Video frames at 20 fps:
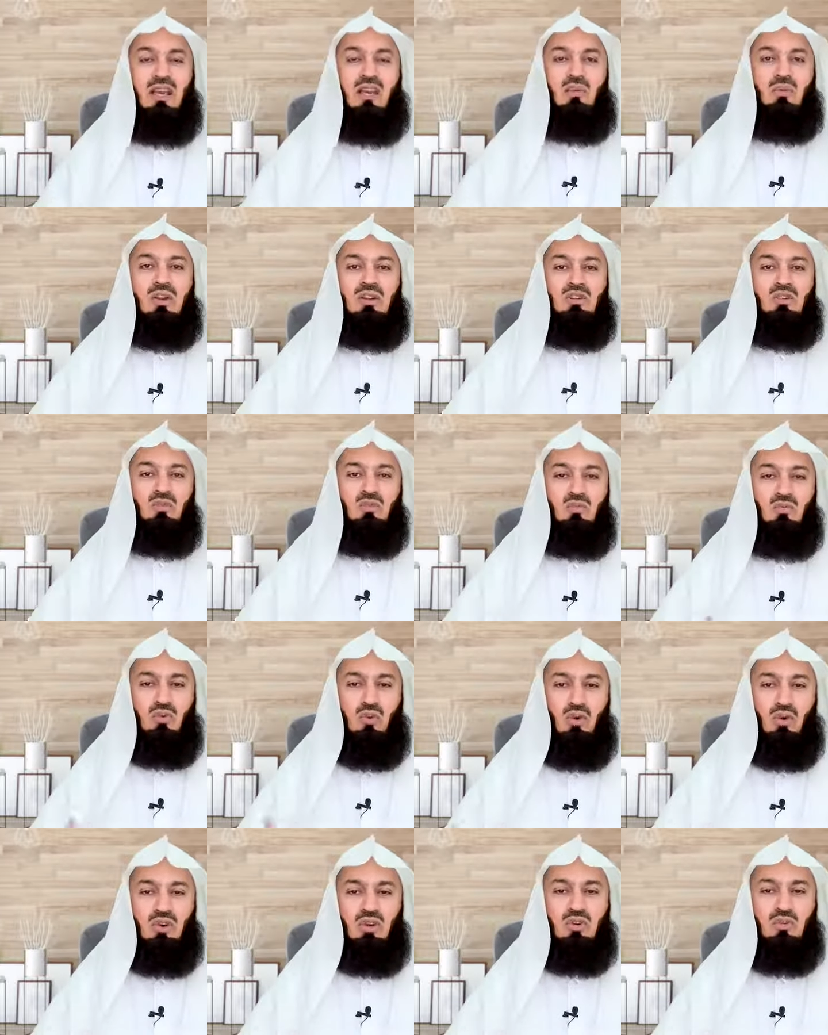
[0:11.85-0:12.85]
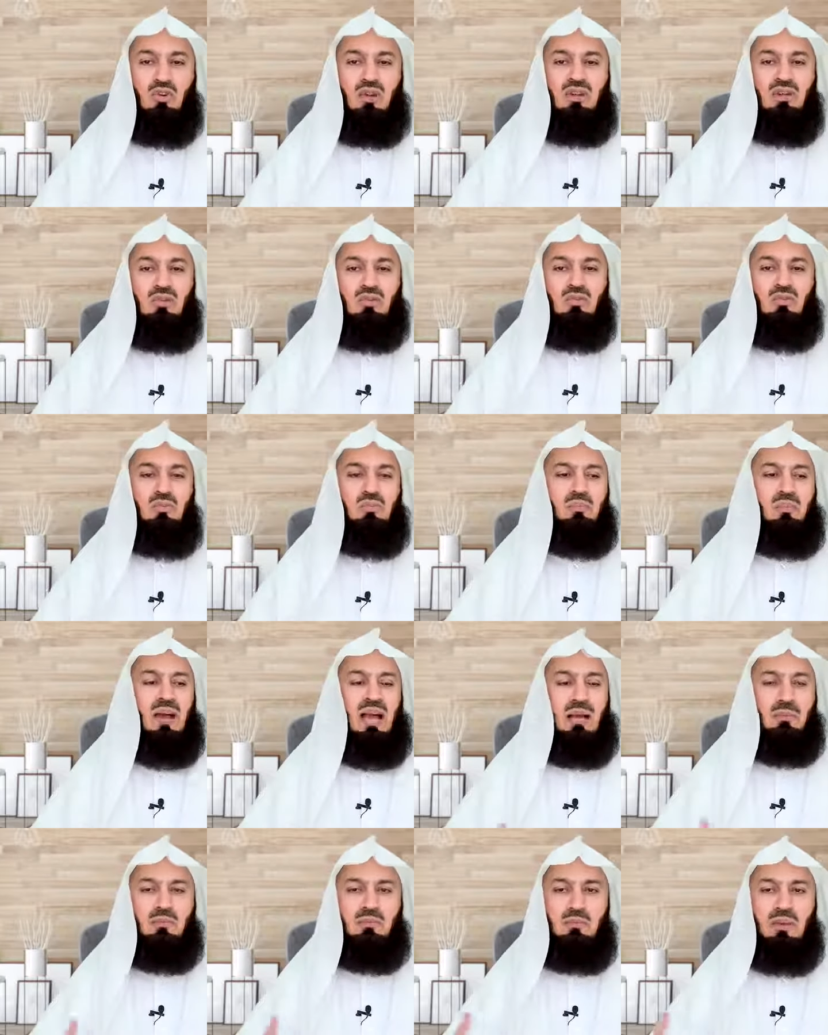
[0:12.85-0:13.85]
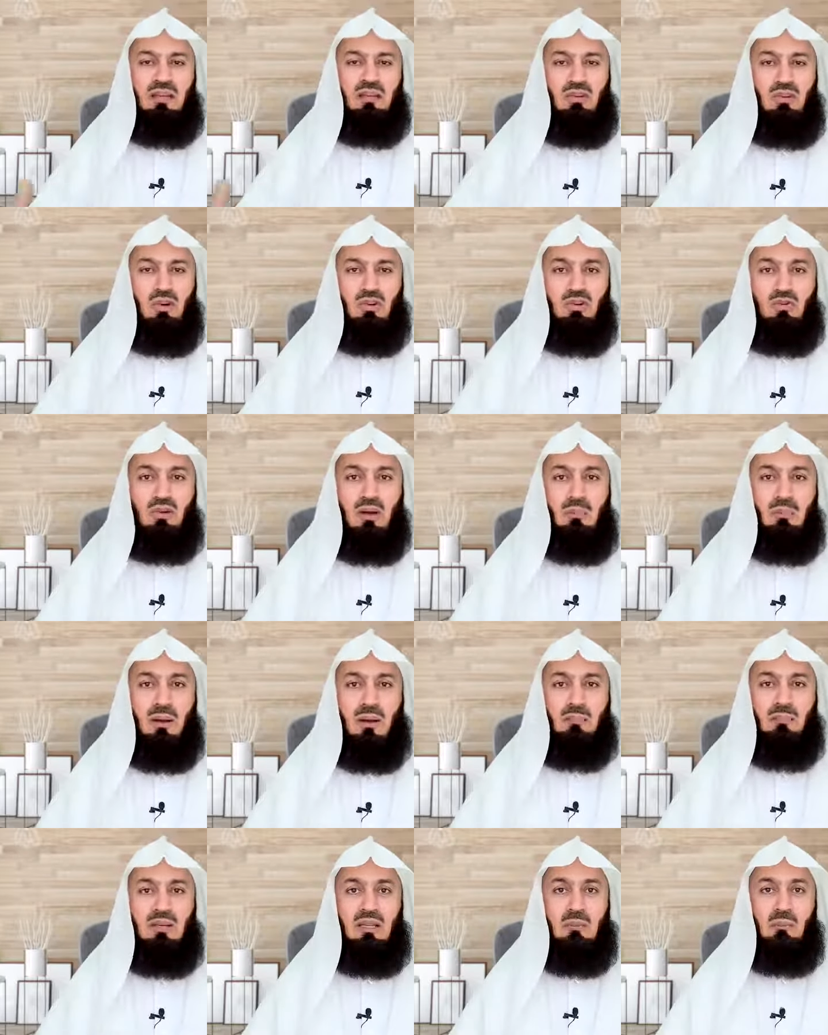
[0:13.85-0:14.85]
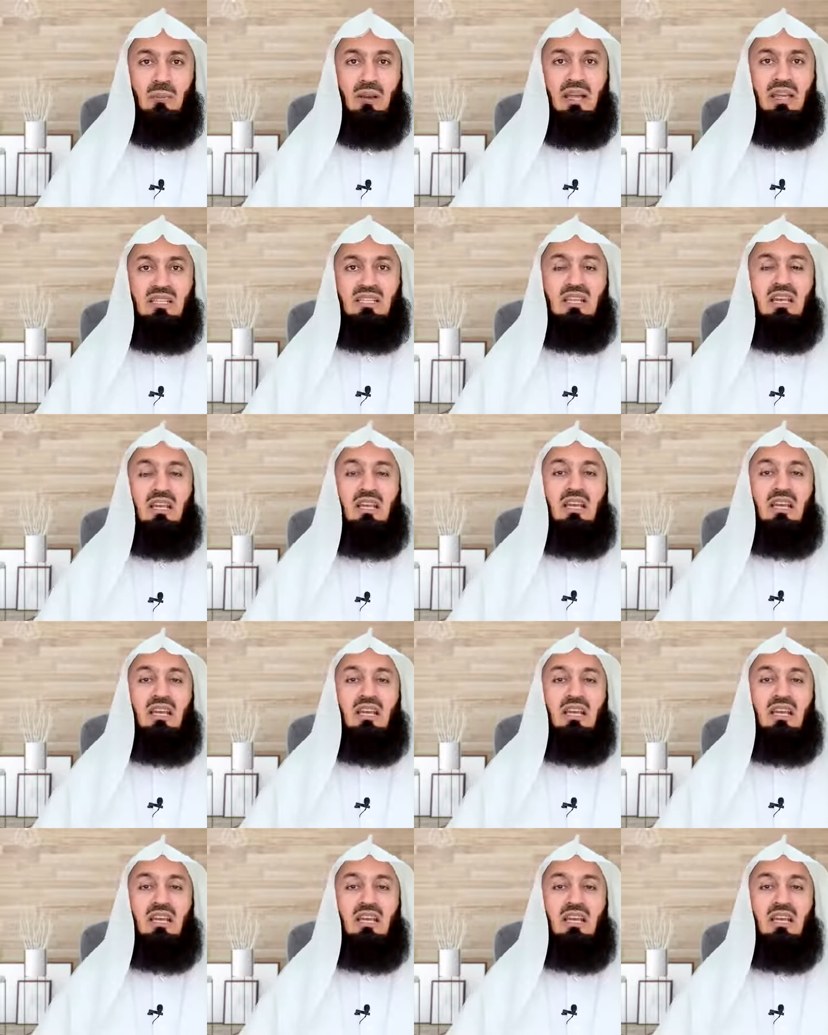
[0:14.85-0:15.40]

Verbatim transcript: when you walk, when you perhaps might go to a public place,